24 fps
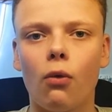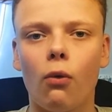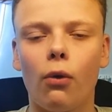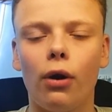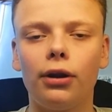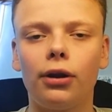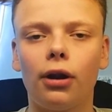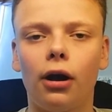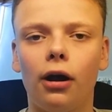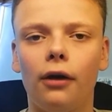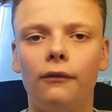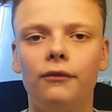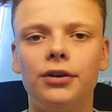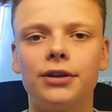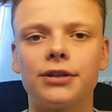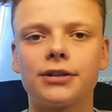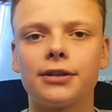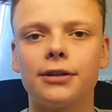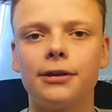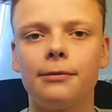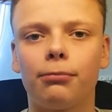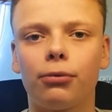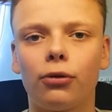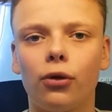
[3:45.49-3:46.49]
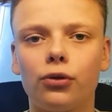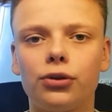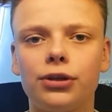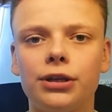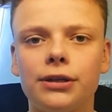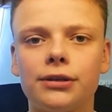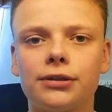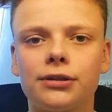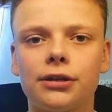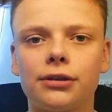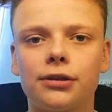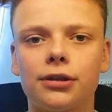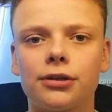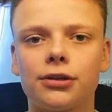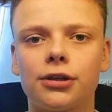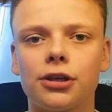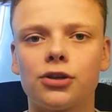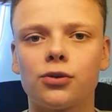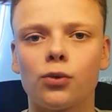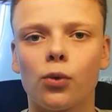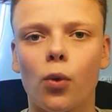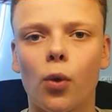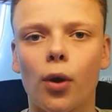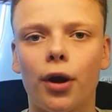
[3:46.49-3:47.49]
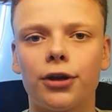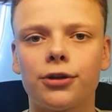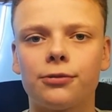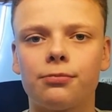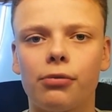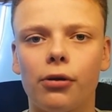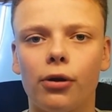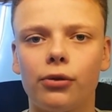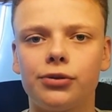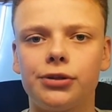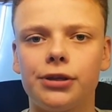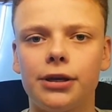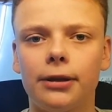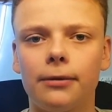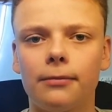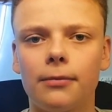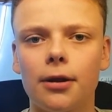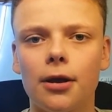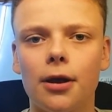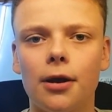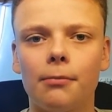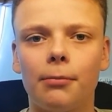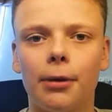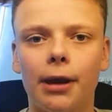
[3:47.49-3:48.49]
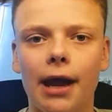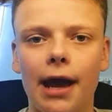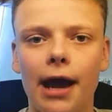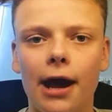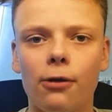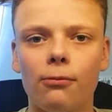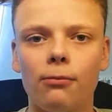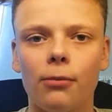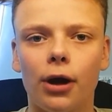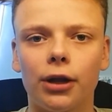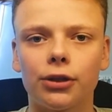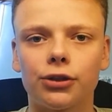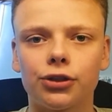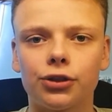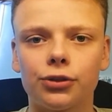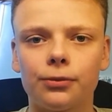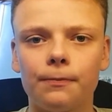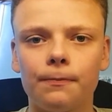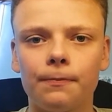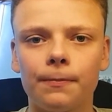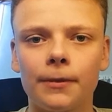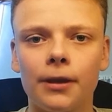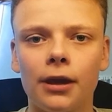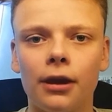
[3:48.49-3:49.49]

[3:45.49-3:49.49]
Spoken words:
Quite obviously, protein synthesis requires protein, but how much?